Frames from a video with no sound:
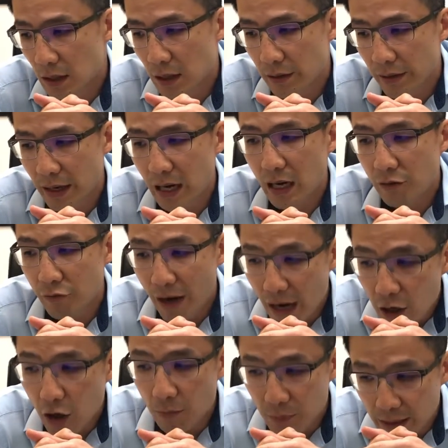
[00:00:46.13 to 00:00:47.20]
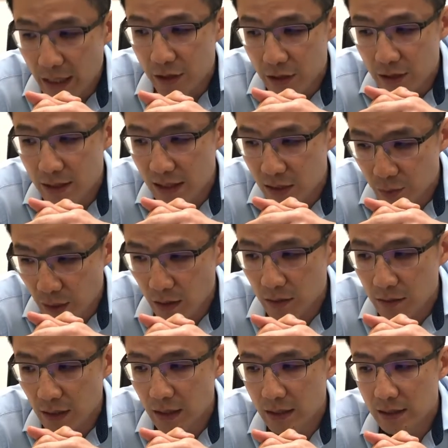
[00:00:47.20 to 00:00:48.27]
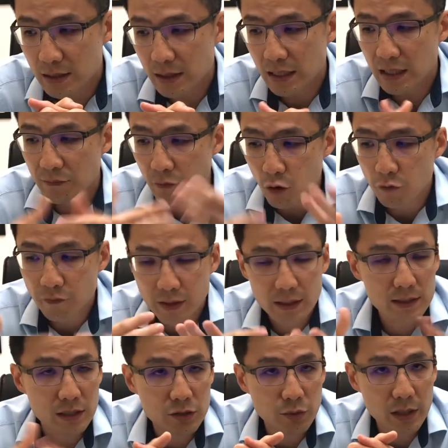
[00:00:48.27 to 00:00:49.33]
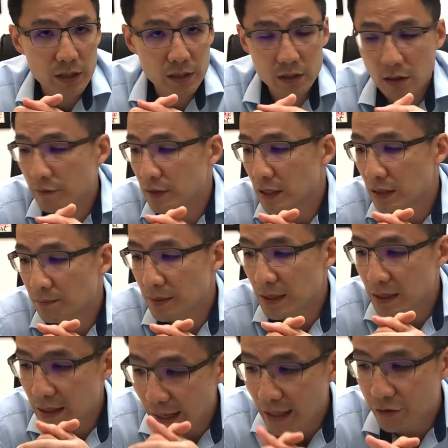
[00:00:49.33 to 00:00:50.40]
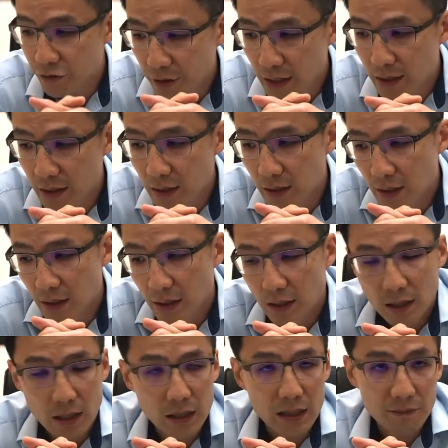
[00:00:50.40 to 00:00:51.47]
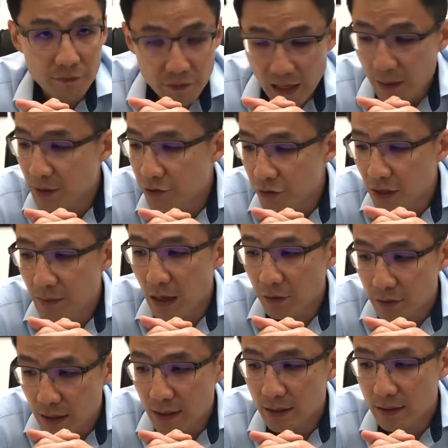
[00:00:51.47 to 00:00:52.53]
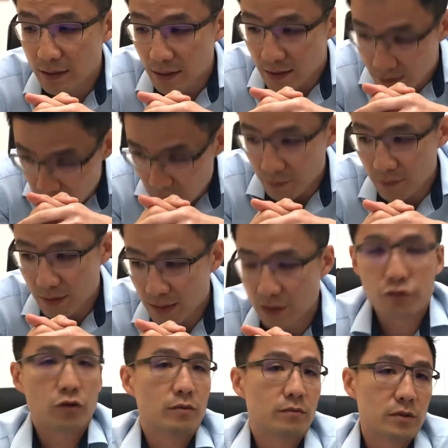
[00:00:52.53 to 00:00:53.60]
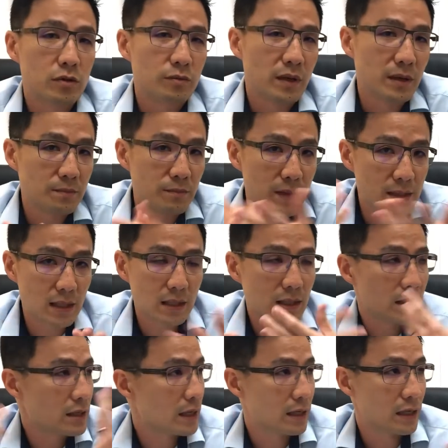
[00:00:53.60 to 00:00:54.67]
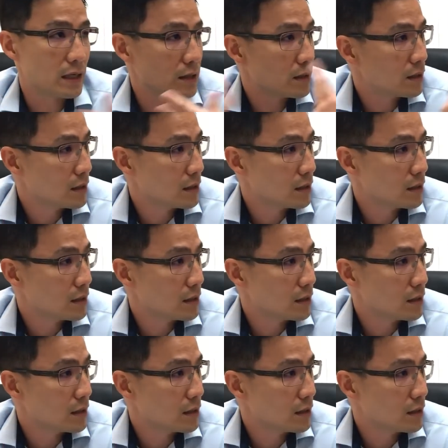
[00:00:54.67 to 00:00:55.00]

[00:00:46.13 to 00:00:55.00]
There are rare complications as well. There's an evolving situation of the pediatric inflammatory multi-system syndrome. So basically a